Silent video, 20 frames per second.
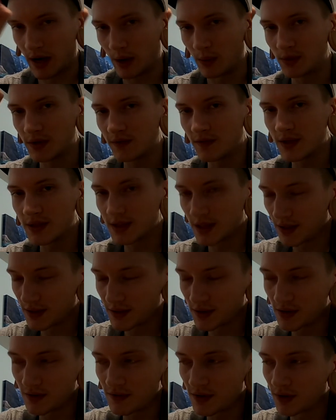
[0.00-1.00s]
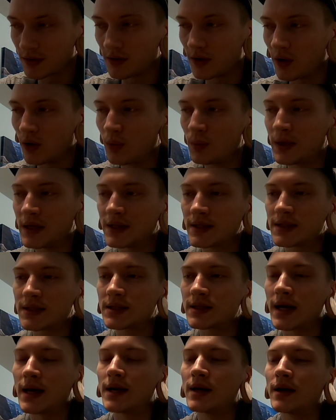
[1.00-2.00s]
out of the center of your lobe
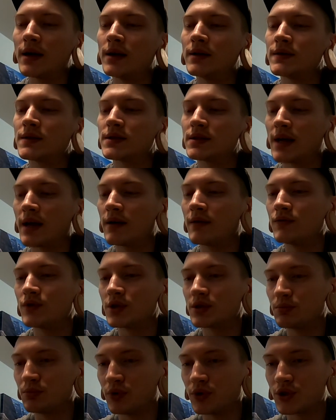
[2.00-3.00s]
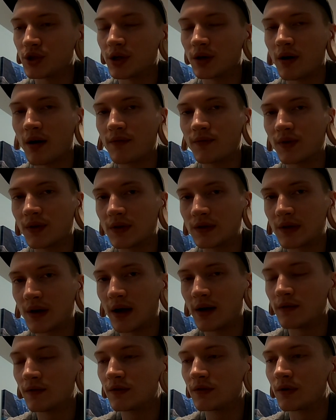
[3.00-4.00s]
instead of just pushing it off to the side.